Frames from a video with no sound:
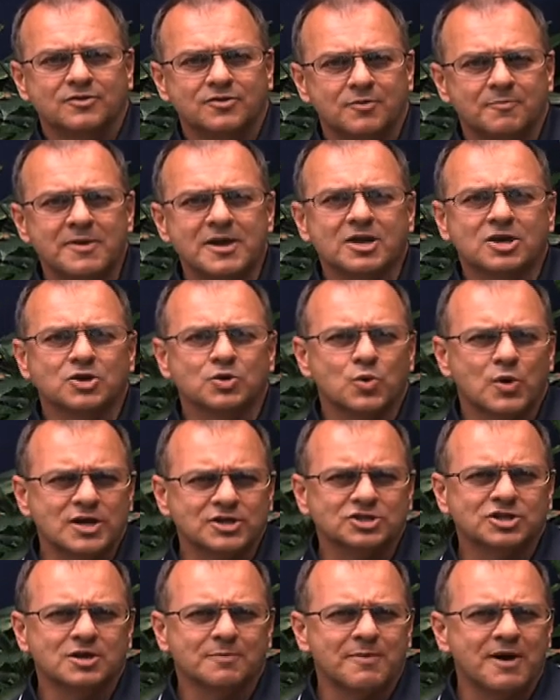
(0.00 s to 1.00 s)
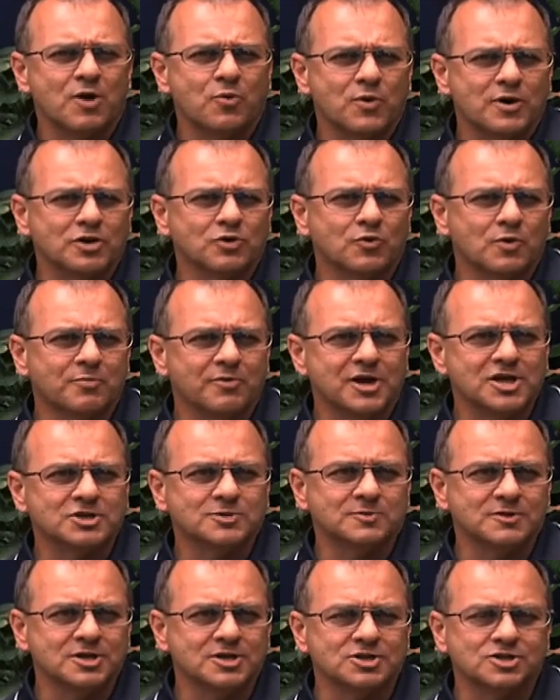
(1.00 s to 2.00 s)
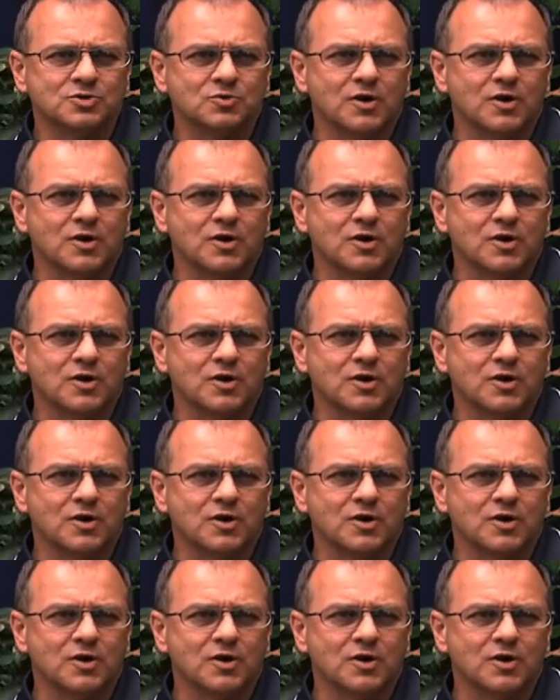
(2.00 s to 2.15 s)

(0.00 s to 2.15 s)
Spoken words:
The big question about window replacement is,